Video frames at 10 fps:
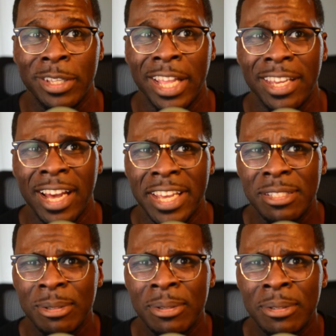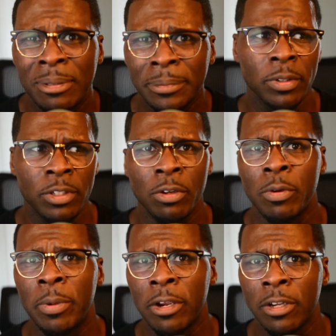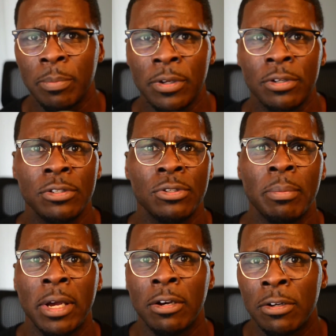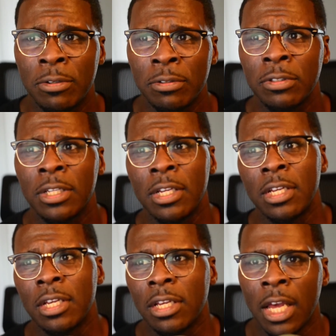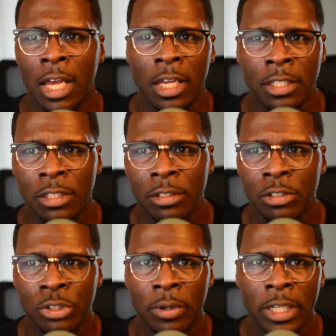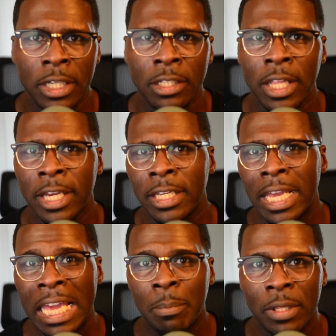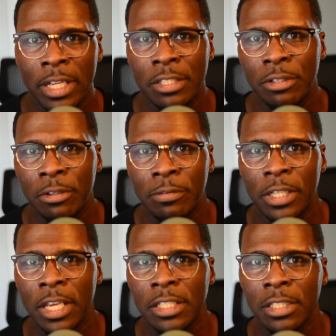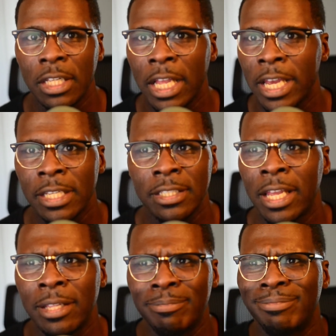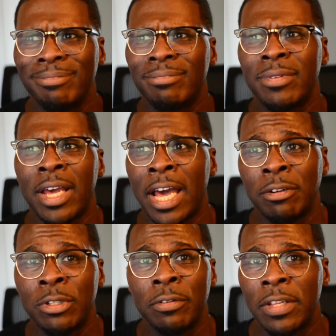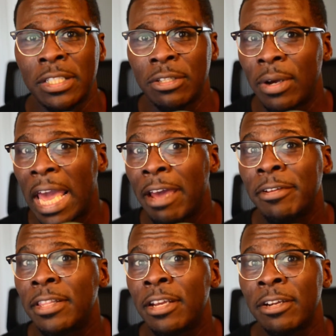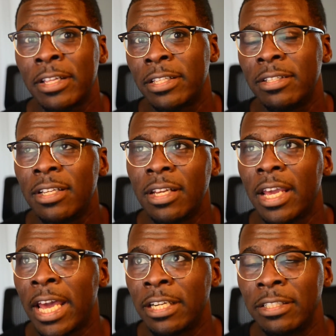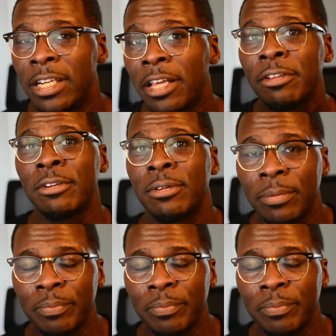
like high school. Repairing computers on my own, joining like a A+ certification class that I don't know if they still have it there at another